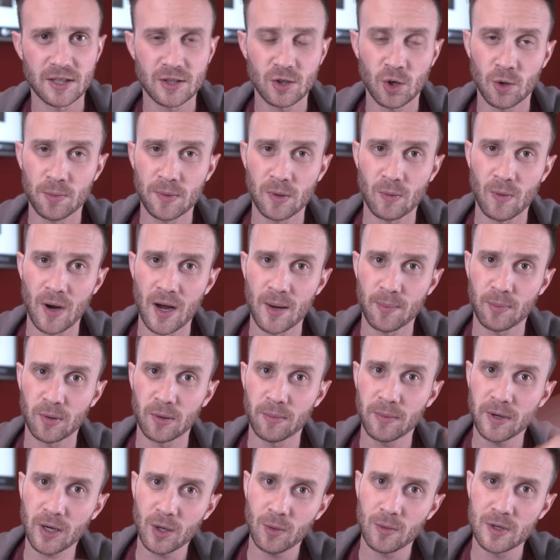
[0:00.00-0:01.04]
that told me why
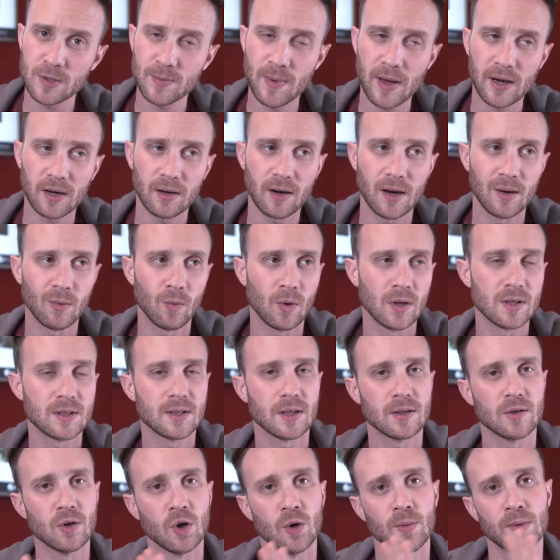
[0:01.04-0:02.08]
Premiere was better and ones
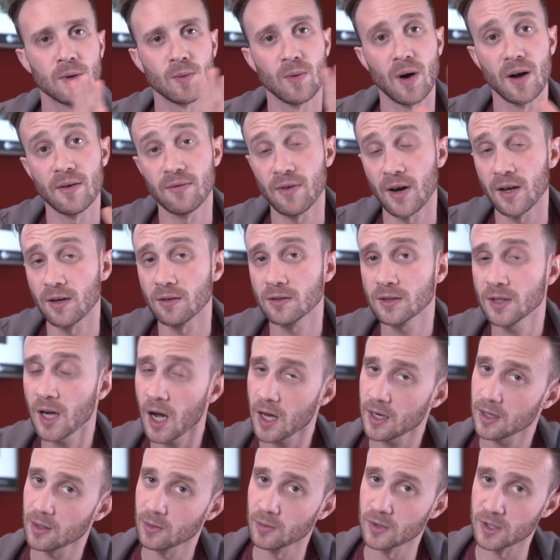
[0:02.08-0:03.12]
that told me why Final
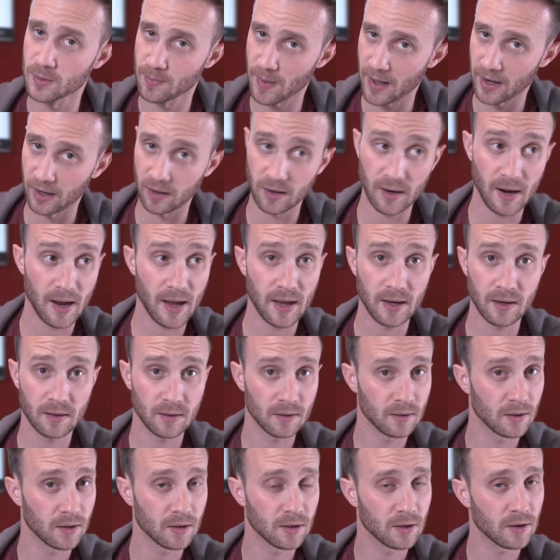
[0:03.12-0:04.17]
Cut was better,
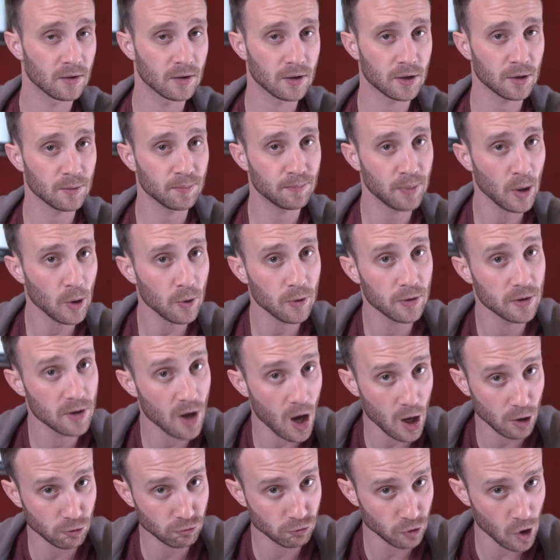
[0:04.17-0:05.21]
and they're both
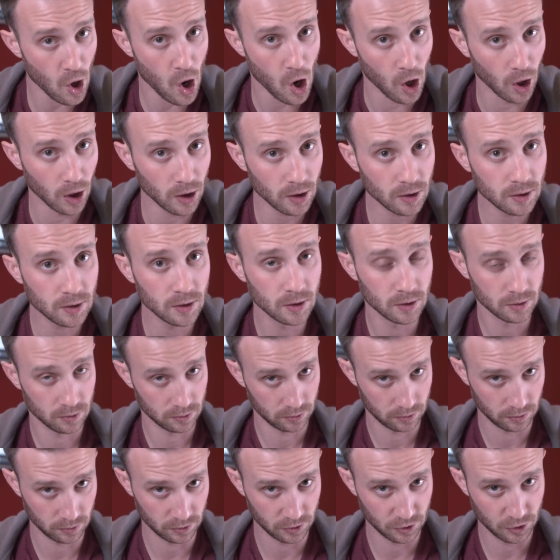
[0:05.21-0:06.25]
not wrong.
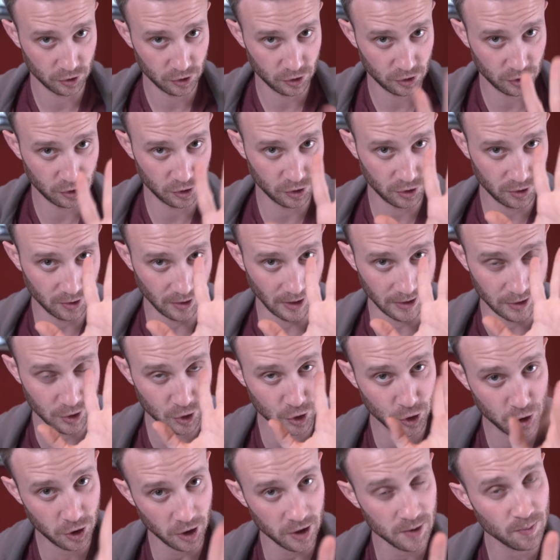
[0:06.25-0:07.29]
Let's
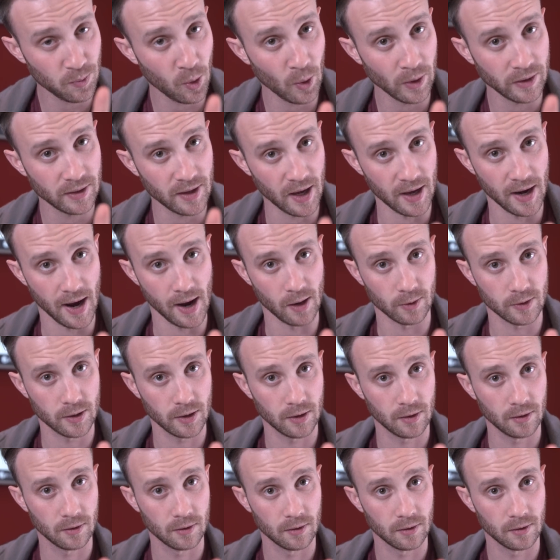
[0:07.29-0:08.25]
just point that out.